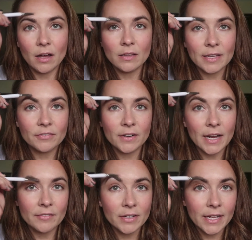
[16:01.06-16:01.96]
at all. Like for
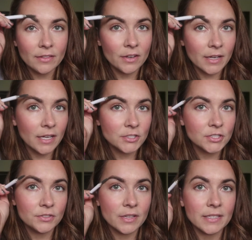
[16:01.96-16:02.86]
an everyday look, I'll
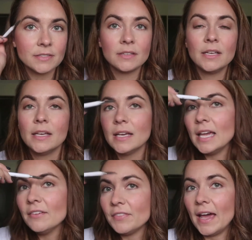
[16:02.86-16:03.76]
just do this.
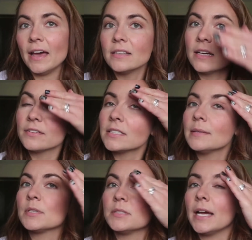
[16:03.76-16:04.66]
If that, other
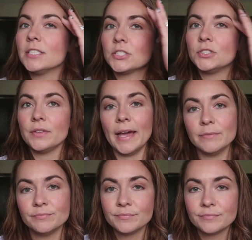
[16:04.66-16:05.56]
times I just do
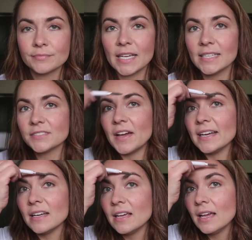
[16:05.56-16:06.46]
that. It's
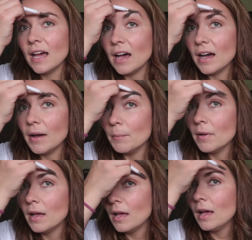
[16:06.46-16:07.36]
fine. I
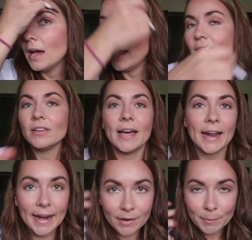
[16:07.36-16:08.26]
have a lot
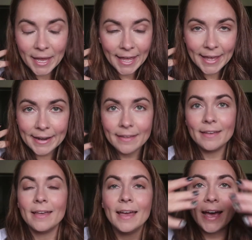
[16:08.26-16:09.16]
of hair on my head.
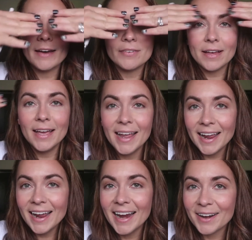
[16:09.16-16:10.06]
I have a
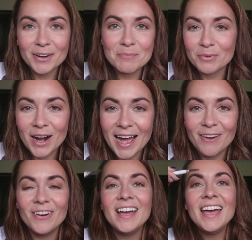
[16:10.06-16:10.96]
hairy
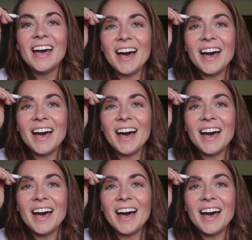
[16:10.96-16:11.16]
brow.